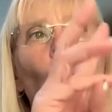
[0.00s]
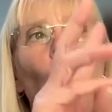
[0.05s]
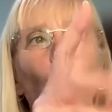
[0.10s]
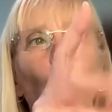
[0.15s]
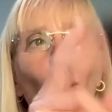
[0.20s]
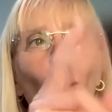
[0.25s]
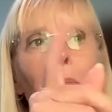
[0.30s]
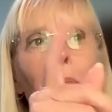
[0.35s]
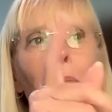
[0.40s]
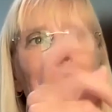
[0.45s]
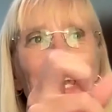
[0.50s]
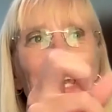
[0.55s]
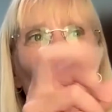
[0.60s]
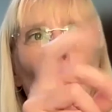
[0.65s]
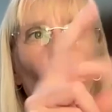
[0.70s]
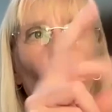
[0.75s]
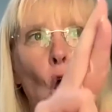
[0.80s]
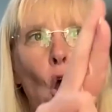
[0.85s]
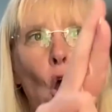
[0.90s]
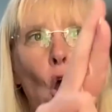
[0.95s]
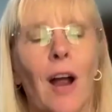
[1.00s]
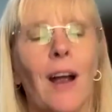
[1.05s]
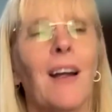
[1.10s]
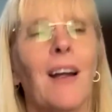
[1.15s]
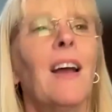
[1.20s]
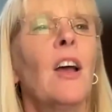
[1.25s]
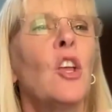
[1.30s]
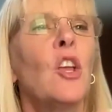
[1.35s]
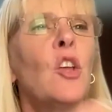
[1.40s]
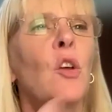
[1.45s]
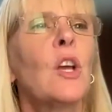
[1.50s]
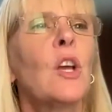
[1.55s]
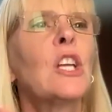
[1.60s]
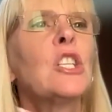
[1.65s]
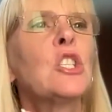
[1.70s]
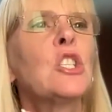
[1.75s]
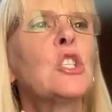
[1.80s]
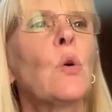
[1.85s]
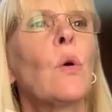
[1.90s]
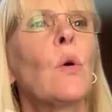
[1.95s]
webinar. You
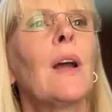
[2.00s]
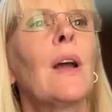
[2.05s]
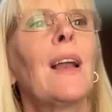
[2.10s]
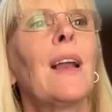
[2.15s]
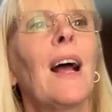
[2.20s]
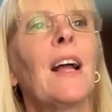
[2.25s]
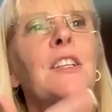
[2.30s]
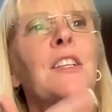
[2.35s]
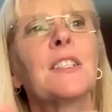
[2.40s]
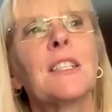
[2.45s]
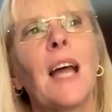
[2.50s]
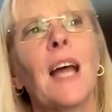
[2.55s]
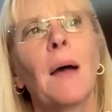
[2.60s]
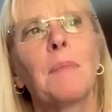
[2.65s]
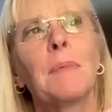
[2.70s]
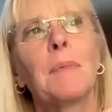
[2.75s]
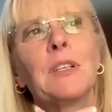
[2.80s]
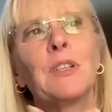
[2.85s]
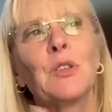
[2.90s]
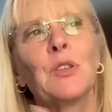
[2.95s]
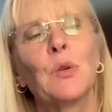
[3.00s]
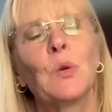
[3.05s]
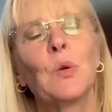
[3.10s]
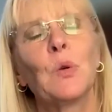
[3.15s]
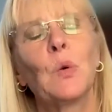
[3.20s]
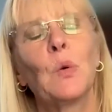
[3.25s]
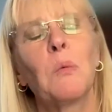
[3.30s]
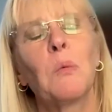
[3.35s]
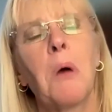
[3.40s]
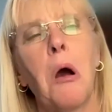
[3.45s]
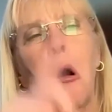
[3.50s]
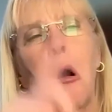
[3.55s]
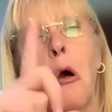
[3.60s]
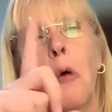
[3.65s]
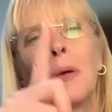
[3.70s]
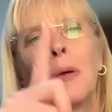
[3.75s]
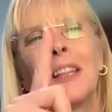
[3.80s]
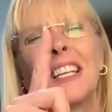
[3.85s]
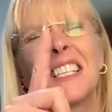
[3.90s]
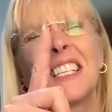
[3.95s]
can join. I just happened to
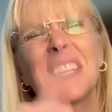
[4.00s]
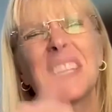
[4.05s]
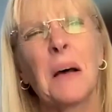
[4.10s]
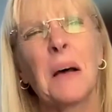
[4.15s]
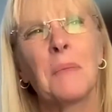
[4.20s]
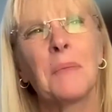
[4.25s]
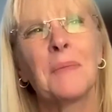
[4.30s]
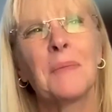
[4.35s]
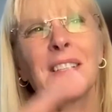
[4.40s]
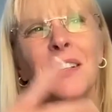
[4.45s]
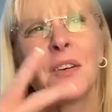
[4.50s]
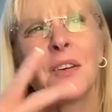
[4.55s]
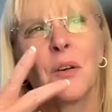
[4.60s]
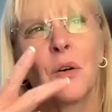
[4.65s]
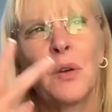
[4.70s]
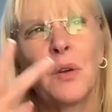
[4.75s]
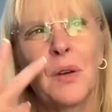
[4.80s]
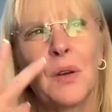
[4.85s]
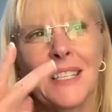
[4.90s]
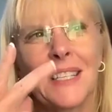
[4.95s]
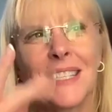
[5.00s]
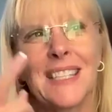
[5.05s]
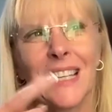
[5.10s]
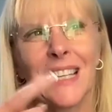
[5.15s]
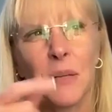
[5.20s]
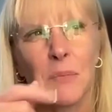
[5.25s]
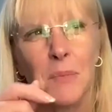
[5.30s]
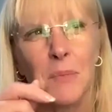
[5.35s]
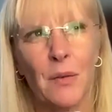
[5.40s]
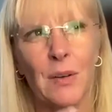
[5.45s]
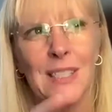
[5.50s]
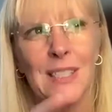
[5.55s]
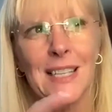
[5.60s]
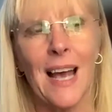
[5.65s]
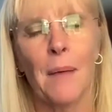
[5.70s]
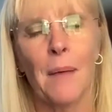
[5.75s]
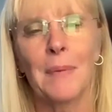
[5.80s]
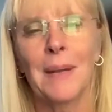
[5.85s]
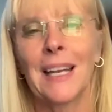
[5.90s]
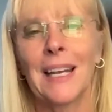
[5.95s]
open this up so you can see a little bit what's
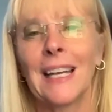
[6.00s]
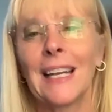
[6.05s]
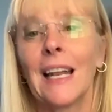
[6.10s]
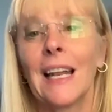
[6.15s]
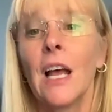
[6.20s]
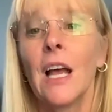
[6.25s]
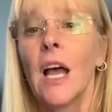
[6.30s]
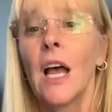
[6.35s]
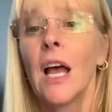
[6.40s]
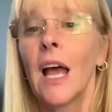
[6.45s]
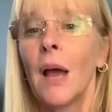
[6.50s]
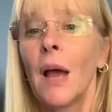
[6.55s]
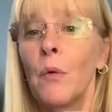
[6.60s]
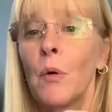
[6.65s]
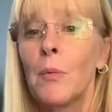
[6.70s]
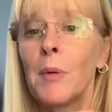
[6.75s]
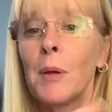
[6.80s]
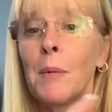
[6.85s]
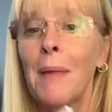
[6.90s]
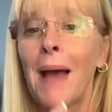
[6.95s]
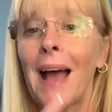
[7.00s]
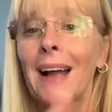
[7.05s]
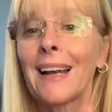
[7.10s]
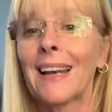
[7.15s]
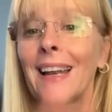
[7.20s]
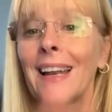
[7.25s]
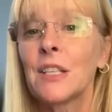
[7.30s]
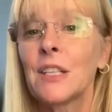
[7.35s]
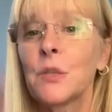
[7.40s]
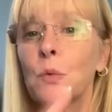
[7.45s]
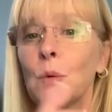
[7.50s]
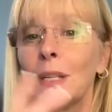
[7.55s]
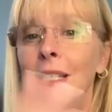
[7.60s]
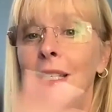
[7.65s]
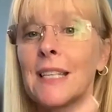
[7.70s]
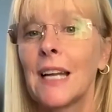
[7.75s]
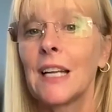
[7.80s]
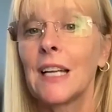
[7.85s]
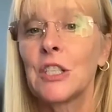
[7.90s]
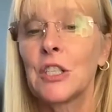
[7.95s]
happening. And we'll be back next
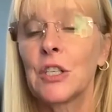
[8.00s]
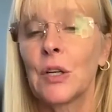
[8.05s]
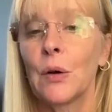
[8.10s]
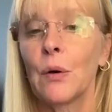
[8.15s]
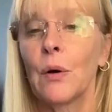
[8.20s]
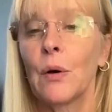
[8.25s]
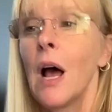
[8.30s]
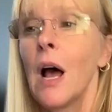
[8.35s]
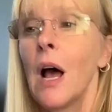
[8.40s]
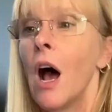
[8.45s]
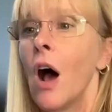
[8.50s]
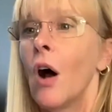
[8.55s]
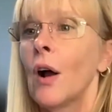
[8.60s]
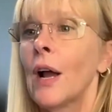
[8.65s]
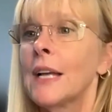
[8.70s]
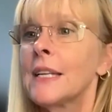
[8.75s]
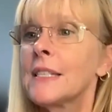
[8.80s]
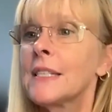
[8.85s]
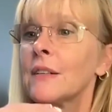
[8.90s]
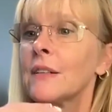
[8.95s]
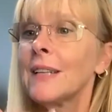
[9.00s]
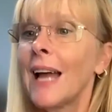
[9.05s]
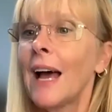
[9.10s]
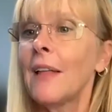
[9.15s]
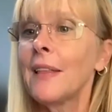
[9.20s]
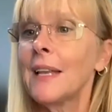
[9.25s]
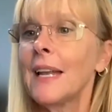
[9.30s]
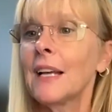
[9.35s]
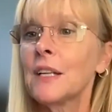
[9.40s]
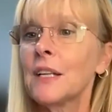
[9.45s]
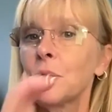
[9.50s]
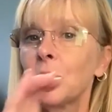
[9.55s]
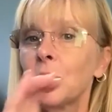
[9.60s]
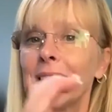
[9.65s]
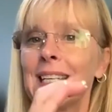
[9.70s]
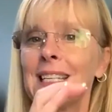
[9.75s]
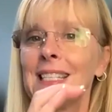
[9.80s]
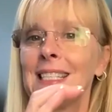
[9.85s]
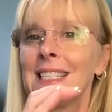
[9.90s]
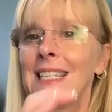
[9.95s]
Wednesday too. Okay, so now the next
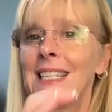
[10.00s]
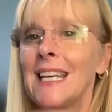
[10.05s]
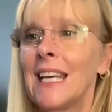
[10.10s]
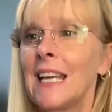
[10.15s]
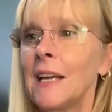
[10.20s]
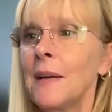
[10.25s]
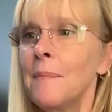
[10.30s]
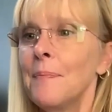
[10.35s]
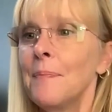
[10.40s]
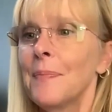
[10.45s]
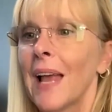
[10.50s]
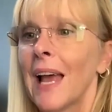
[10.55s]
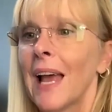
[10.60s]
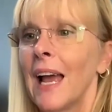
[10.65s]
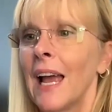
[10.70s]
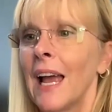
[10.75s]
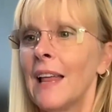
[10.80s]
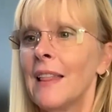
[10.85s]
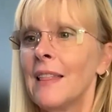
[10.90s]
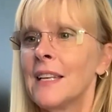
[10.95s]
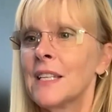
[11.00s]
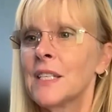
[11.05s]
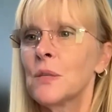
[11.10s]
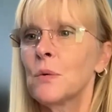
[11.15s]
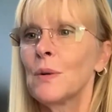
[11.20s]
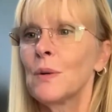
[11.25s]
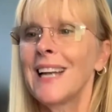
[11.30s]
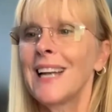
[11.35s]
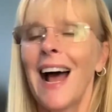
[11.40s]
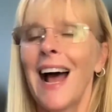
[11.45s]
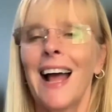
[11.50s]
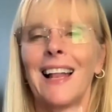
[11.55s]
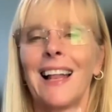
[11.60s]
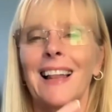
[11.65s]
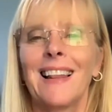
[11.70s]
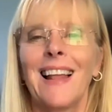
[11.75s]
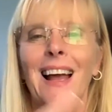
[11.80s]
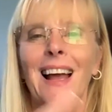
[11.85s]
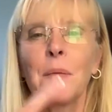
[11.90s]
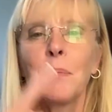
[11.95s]
one is C. And this one I
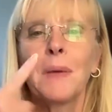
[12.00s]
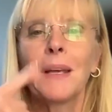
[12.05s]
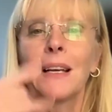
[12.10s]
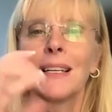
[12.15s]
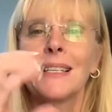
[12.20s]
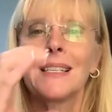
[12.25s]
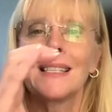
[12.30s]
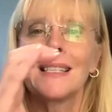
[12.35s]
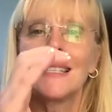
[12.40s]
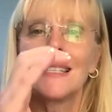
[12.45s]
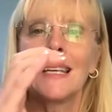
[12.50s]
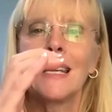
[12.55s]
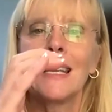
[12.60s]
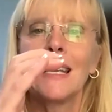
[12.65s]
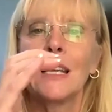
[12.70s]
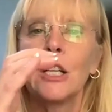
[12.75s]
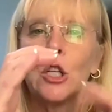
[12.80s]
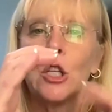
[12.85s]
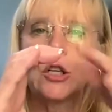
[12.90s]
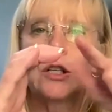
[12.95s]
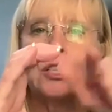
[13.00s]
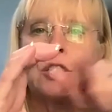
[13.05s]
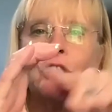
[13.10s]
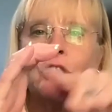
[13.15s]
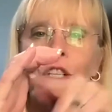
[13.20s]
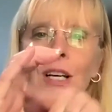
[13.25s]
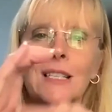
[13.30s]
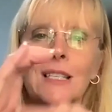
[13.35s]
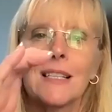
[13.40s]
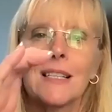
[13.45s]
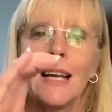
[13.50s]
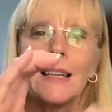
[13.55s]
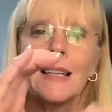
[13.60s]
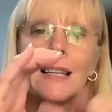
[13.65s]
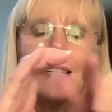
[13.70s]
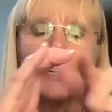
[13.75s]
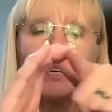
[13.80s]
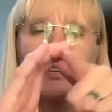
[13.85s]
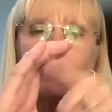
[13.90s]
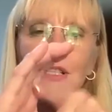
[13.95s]
like because C looks just like
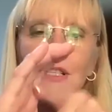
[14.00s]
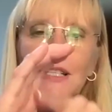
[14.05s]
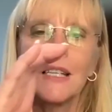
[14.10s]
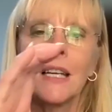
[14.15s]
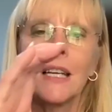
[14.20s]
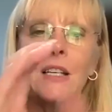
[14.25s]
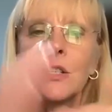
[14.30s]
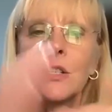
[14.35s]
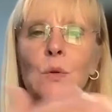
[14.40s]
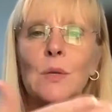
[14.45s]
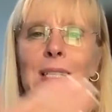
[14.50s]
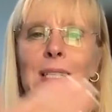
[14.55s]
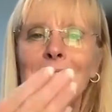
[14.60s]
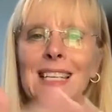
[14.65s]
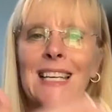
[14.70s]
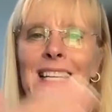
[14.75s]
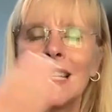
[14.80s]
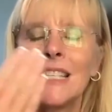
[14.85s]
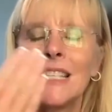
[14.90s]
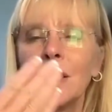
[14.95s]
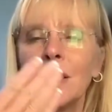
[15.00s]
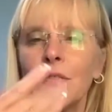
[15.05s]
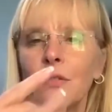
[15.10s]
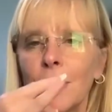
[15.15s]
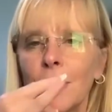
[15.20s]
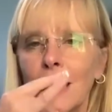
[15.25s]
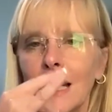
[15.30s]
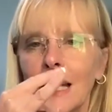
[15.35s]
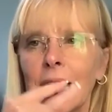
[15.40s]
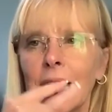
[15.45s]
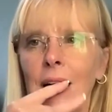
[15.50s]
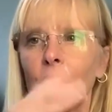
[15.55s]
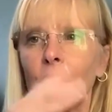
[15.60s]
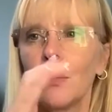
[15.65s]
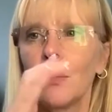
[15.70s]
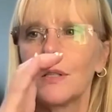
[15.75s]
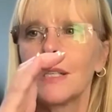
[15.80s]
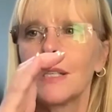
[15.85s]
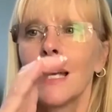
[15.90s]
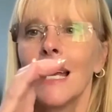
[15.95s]
the letter C, so it's easy for the
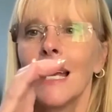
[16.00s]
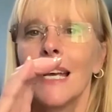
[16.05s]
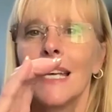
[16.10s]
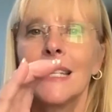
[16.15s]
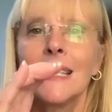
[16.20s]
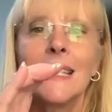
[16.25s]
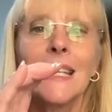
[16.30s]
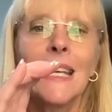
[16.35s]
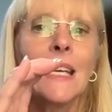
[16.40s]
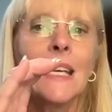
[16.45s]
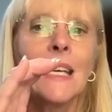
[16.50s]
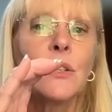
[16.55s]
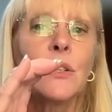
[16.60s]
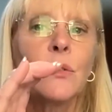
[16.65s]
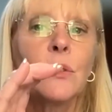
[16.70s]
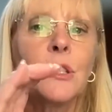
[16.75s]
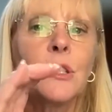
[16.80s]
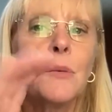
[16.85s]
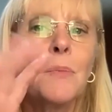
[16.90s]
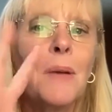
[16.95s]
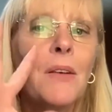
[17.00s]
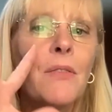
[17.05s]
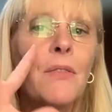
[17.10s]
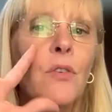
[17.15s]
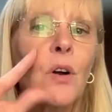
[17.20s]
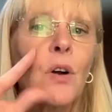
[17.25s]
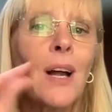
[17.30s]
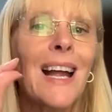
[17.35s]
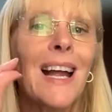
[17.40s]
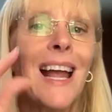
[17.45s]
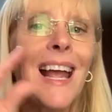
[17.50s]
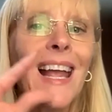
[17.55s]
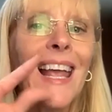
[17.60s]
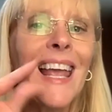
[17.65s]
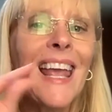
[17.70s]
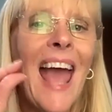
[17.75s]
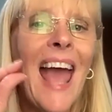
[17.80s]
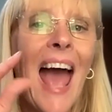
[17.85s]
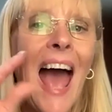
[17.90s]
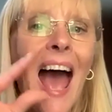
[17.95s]
kiddos. C is going to be for
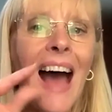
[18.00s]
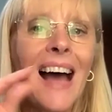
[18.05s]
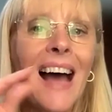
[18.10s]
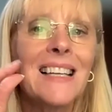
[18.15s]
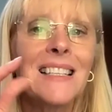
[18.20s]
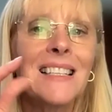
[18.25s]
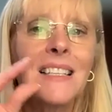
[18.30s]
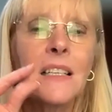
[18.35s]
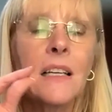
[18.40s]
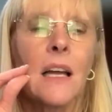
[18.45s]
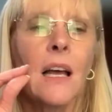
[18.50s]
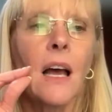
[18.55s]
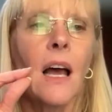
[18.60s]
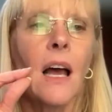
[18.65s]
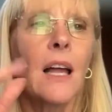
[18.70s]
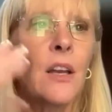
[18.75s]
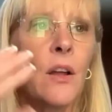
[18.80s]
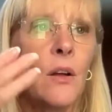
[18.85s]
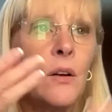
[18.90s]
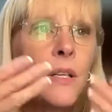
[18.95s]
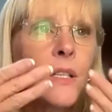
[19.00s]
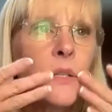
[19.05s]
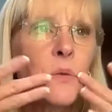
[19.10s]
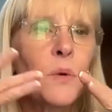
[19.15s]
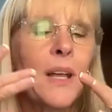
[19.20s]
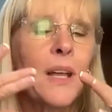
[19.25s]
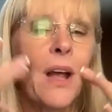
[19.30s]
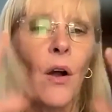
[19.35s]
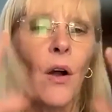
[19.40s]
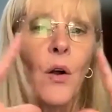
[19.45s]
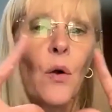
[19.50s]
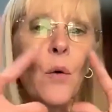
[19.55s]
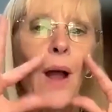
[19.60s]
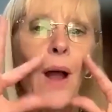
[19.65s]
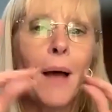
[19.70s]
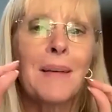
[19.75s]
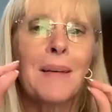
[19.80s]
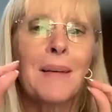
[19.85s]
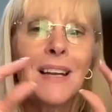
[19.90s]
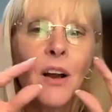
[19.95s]
cat. Notice we are
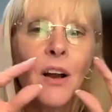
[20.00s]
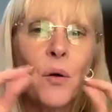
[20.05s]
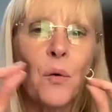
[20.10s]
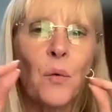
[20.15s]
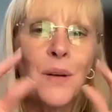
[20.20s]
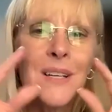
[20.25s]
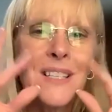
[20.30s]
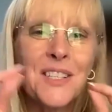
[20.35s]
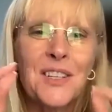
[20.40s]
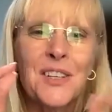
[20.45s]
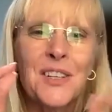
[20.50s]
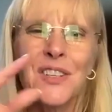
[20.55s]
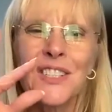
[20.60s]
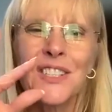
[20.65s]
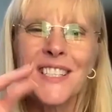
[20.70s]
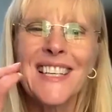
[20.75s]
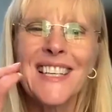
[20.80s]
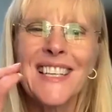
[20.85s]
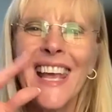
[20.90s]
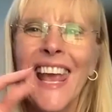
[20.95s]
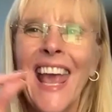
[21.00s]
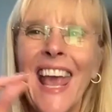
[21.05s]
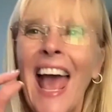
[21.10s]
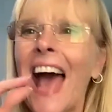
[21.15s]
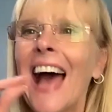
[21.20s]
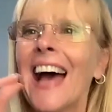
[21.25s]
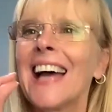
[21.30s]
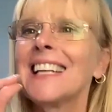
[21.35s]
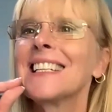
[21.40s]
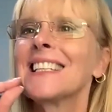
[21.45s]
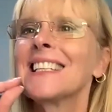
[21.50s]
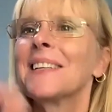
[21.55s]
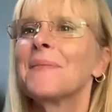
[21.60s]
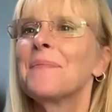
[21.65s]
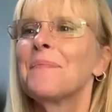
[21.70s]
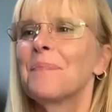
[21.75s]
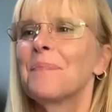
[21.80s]
grabbing our whiskers, cat.